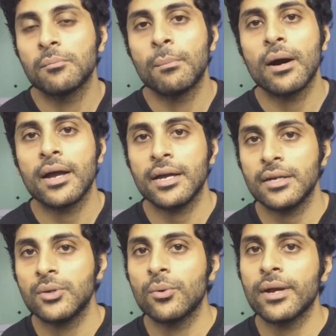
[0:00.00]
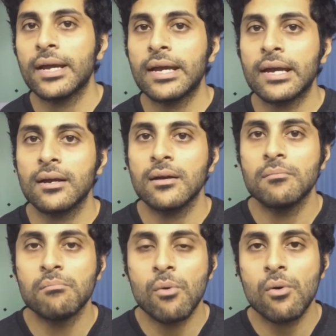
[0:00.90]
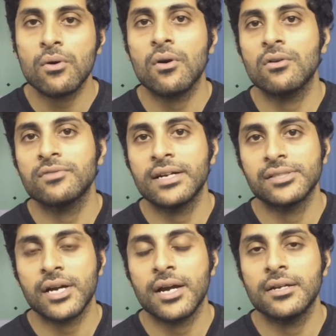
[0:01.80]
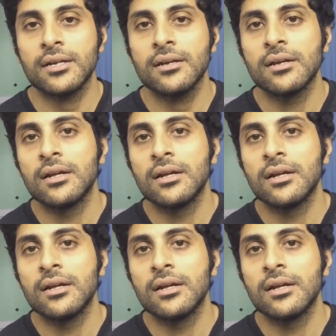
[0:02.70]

by doing more of HIIT.